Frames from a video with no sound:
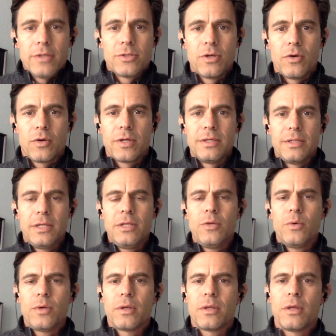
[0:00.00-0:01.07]
So,
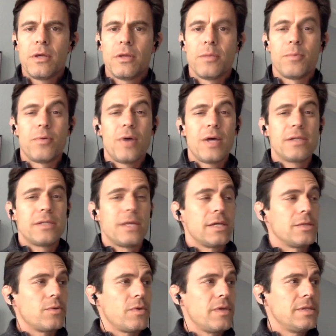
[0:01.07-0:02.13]
continuing the
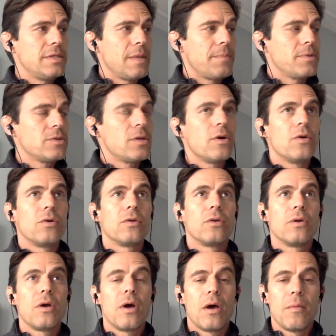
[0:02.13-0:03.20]
process with this episode,
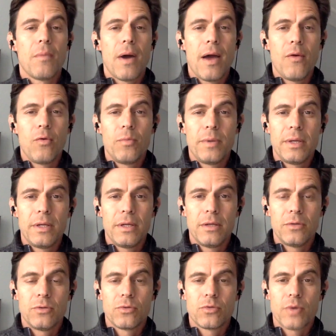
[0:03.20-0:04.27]
um, I will
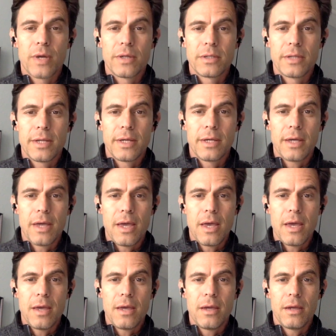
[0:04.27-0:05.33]
be trying to take
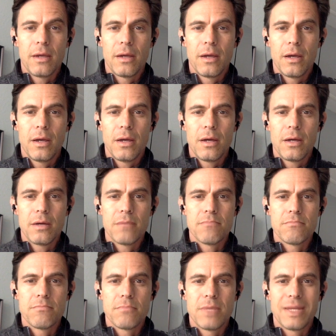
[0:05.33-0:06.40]
a um,
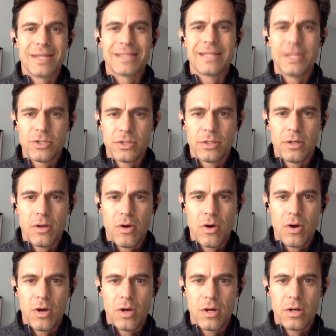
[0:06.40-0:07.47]
an extension
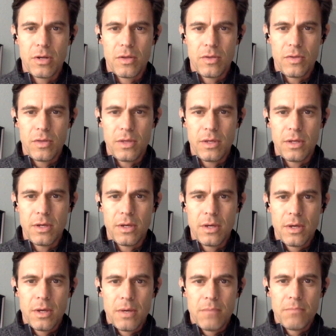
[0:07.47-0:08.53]
on the
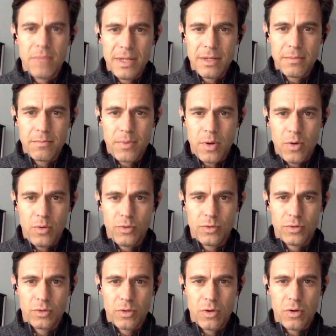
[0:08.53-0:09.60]
Medium
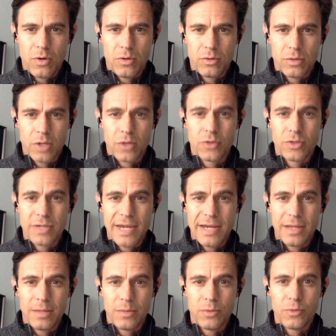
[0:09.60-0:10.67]
post called
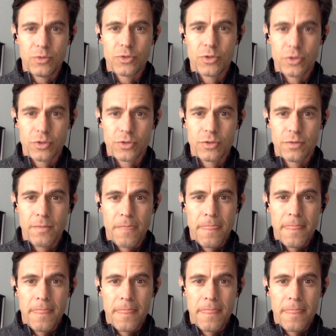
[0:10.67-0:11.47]
"Understanding the Blue Church."